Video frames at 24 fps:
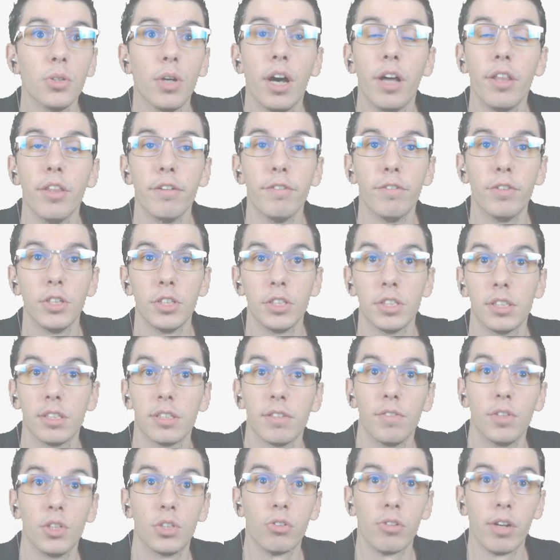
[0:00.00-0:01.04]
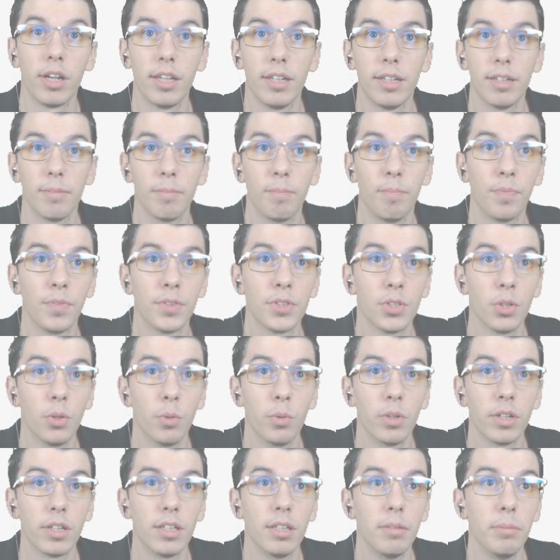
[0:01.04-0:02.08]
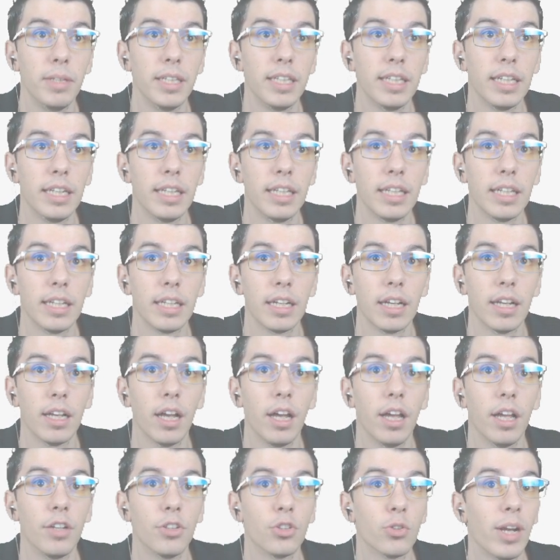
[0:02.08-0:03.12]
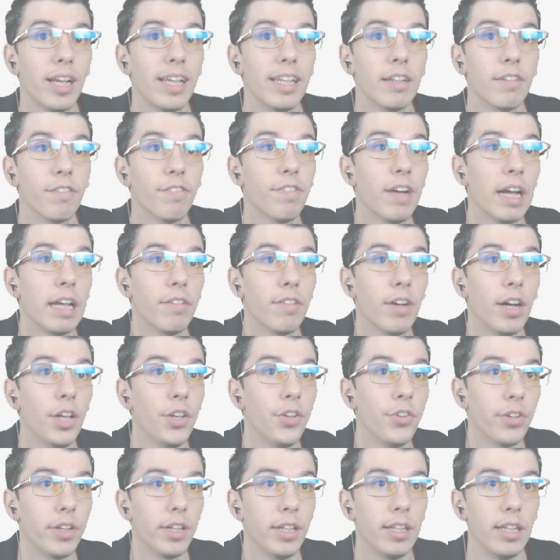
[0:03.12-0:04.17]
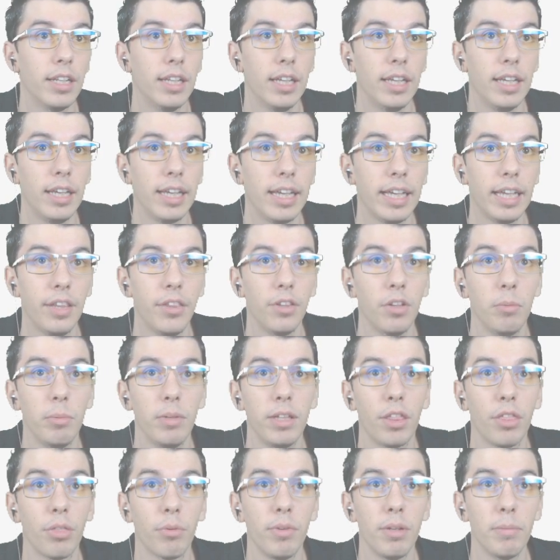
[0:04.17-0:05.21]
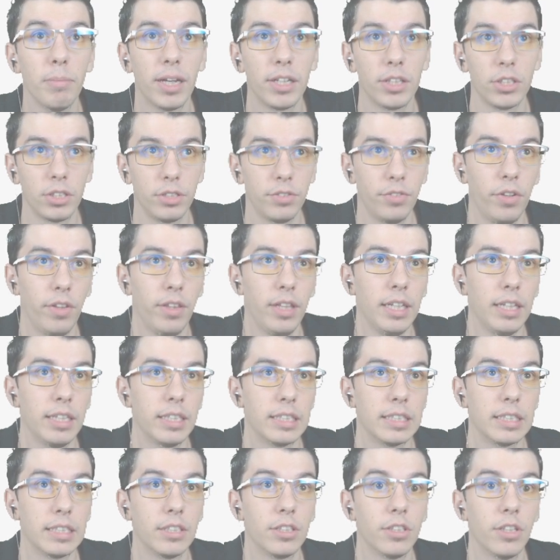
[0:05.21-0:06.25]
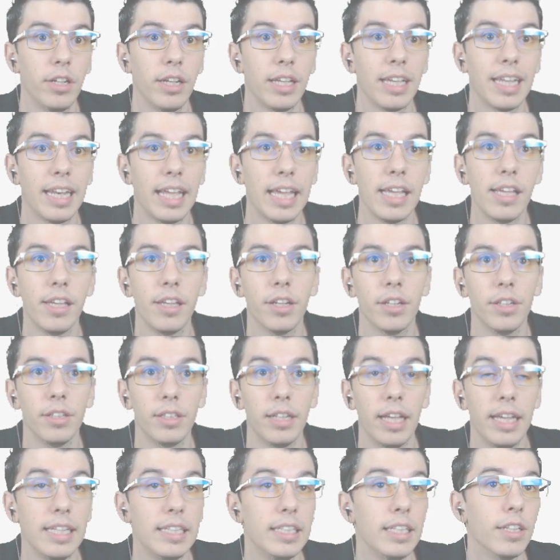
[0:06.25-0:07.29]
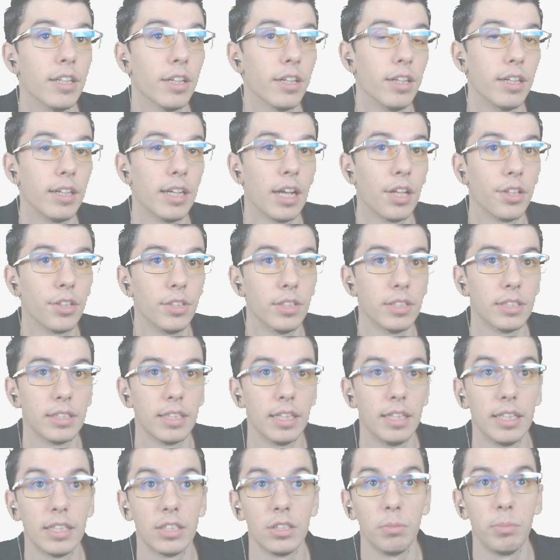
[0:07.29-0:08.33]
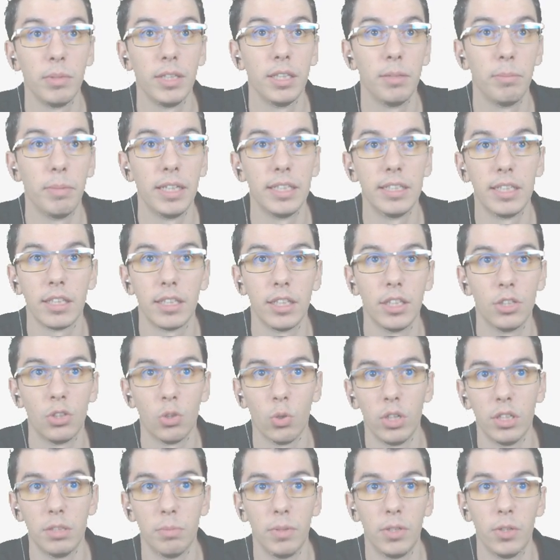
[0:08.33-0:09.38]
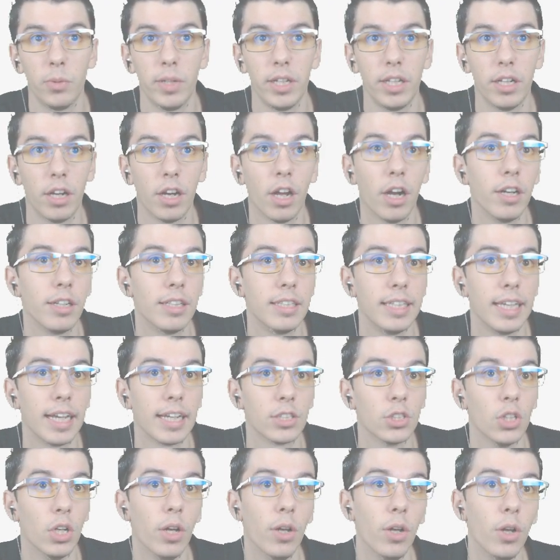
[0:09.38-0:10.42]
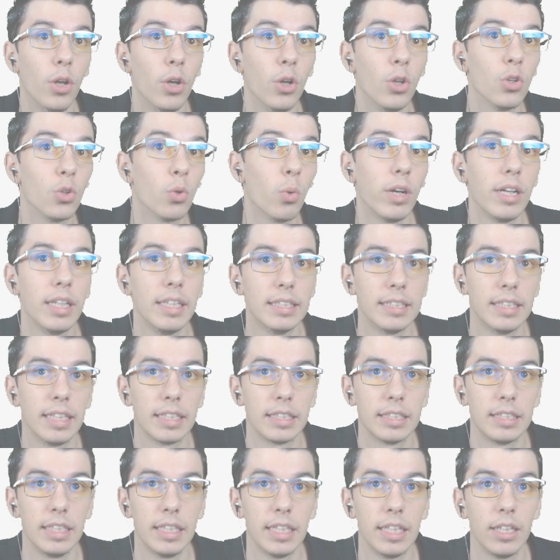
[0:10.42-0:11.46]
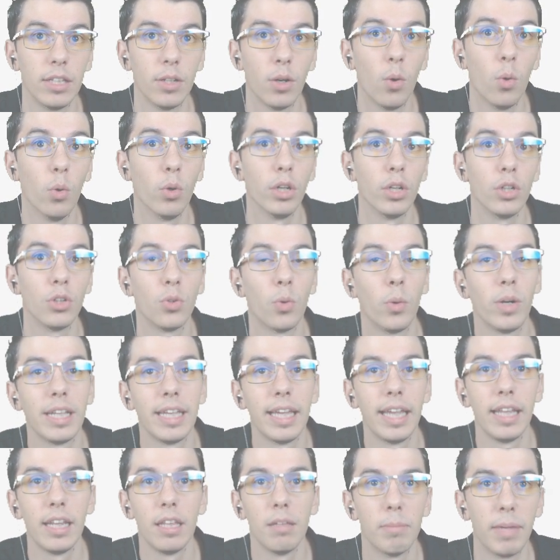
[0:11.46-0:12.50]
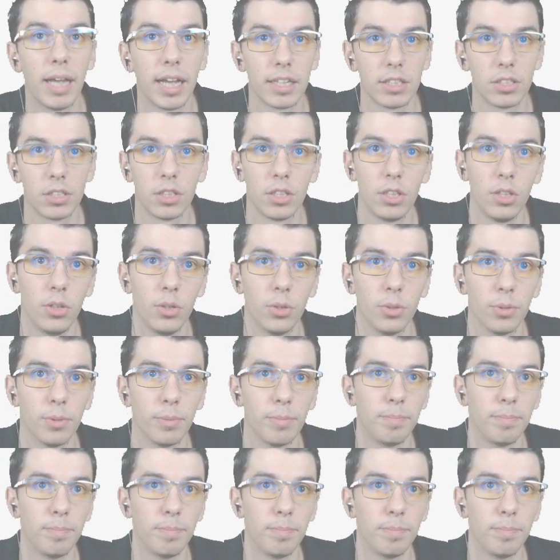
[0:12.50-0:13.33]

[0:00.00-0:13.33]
other versions of the Triton. So we're going to be getting a Triton 500, and there'll be 3 models for this, starting at $1,800. And this will be basically a choice between an RTX 2060 or a 2080 Max Q.